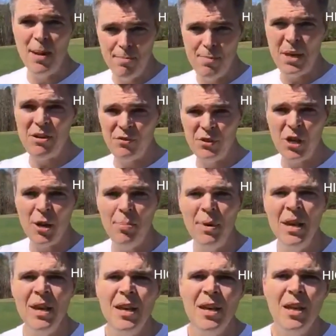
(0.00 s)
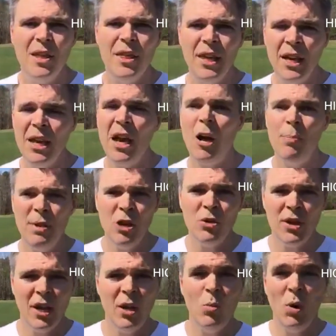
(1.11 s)
beefed up, then I'll be
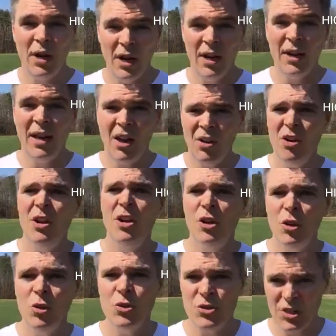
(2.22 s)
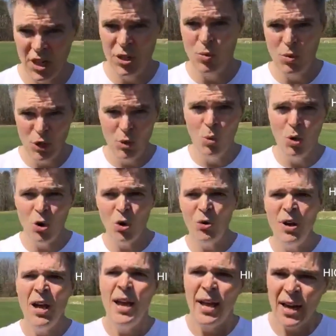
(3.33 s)
okay when I encounter hills in the real world,
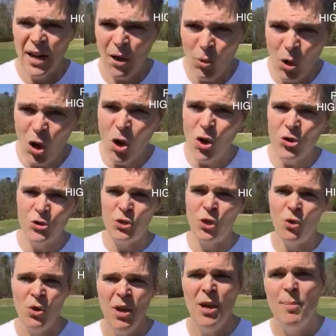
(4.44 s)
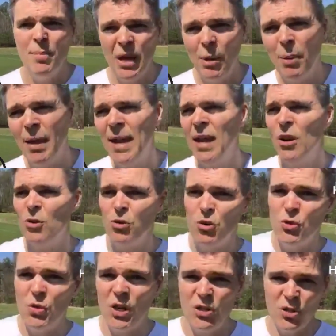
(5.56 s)
and I will also be able to handle
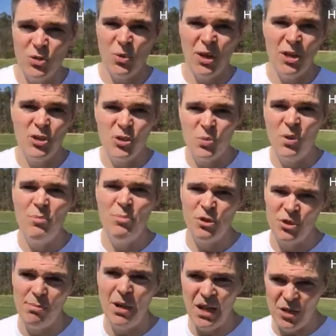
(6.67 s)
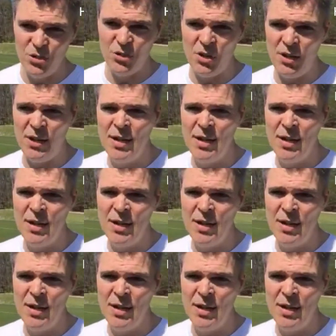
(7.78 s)
stretches when I just want to put some miles on.